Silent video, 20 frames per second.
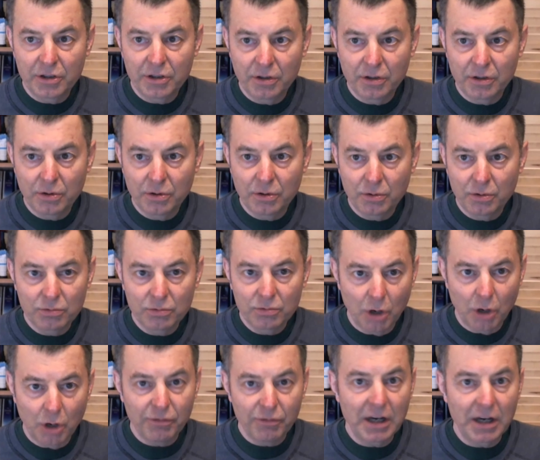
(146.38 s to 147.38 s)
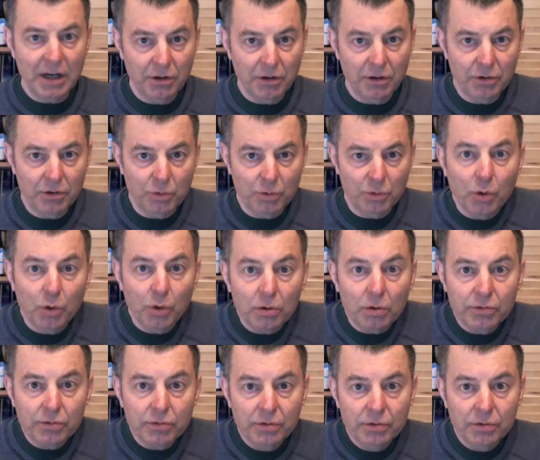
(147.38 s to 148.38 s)
you don't follow the
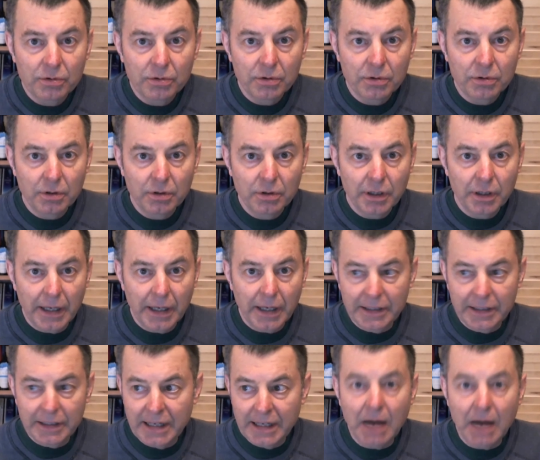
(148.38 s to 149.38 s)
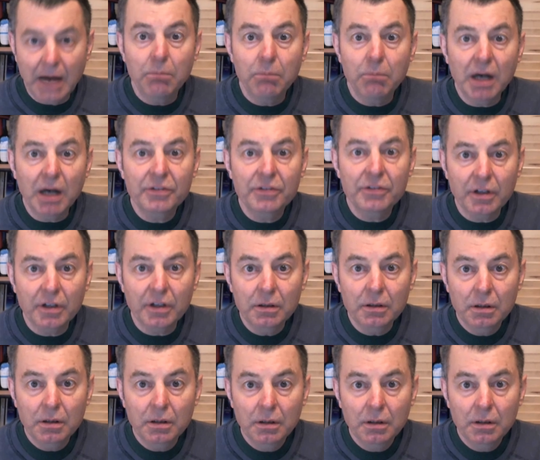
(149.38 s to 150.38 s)
rules and you get busted,
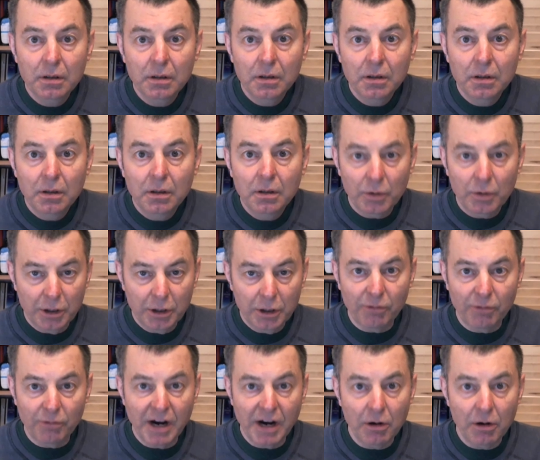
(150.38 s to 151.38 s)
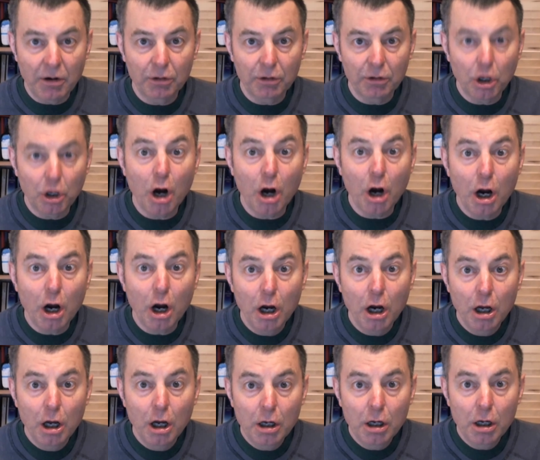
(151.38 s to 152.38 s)
when you don't follow the law
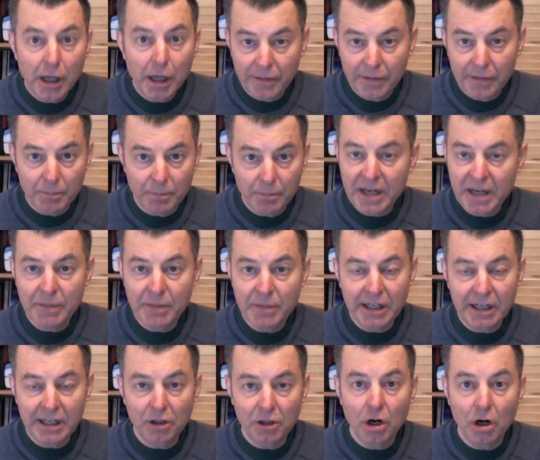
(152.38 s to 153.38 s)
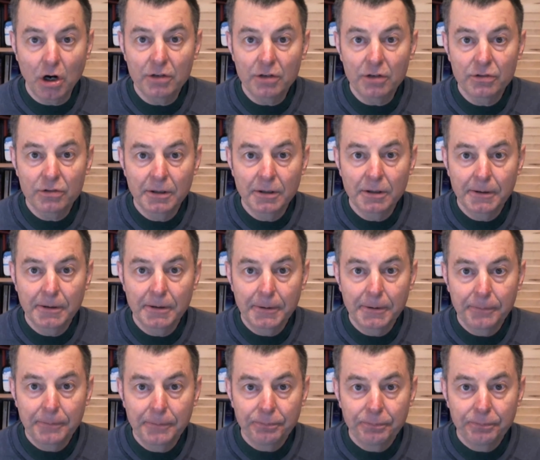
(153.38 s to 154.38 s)
and the many, many laws,
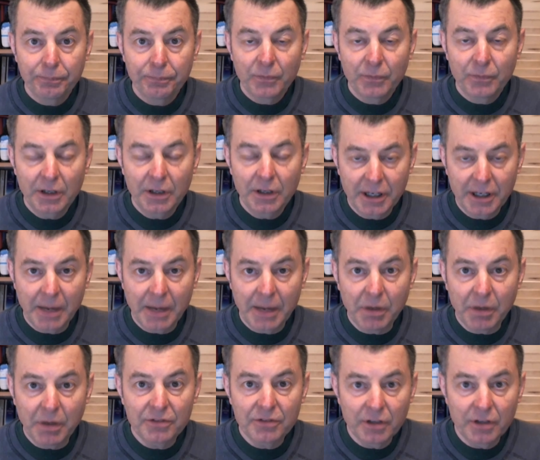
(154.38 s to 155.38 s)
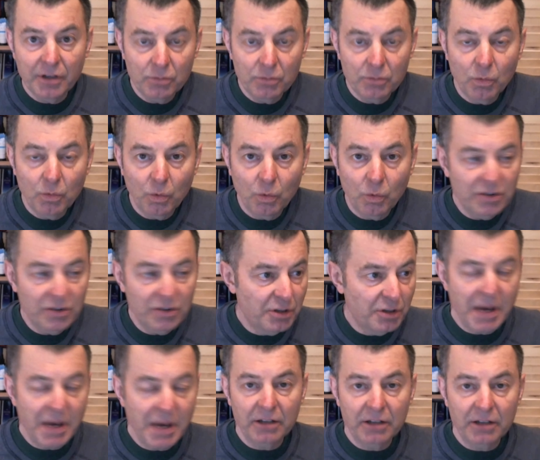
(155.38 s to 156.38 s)
you get busted, what's the
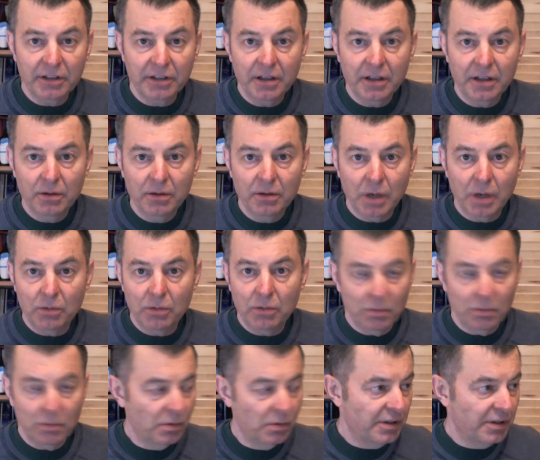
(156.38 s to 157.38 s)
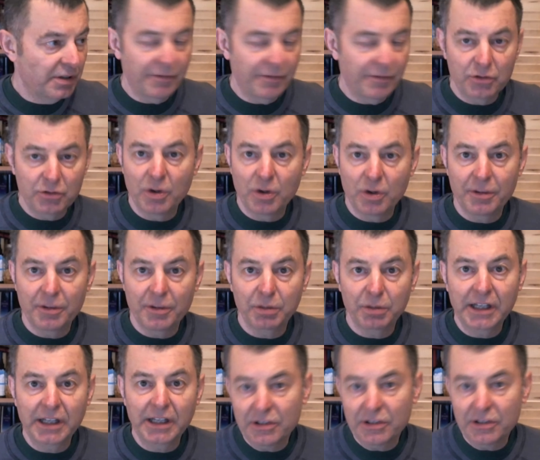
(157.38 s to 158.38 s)
penalty? Well, if it's with the
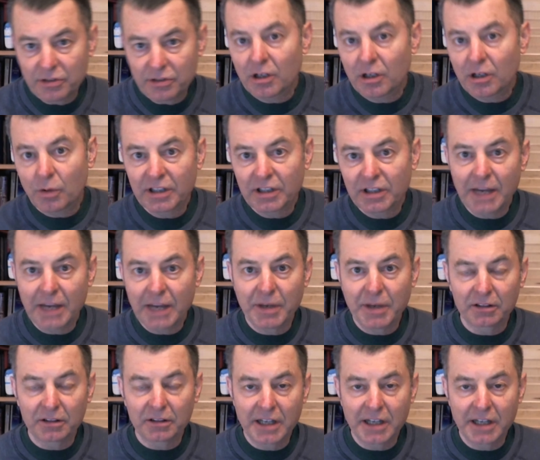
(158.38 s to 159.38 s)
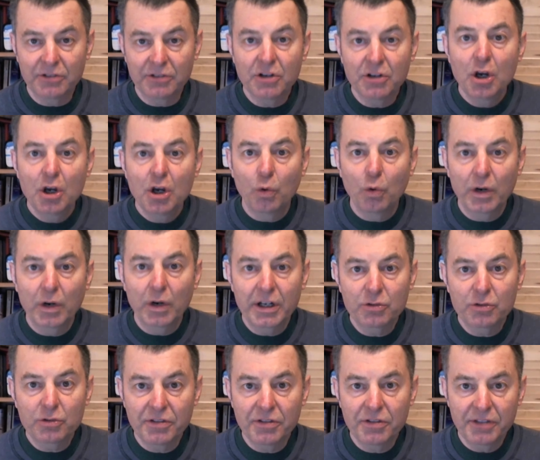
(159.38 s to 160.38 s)
police, you know what that penalty is. When it's
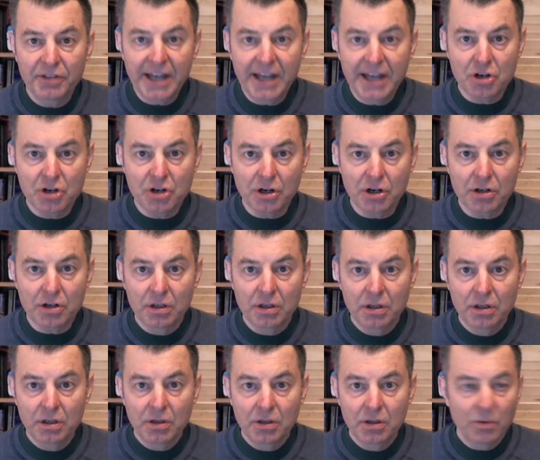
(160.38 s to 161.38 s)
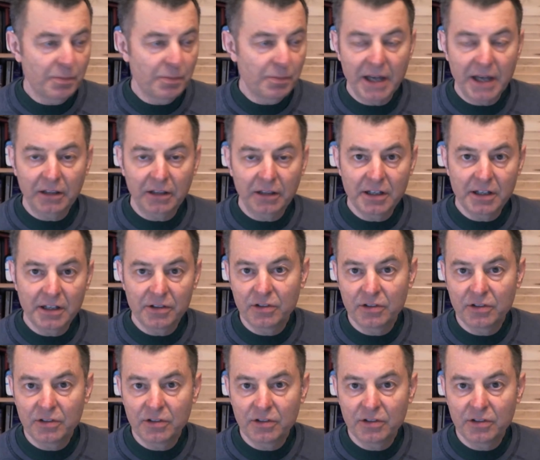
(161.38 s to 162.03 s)
with nature, well, the penalty is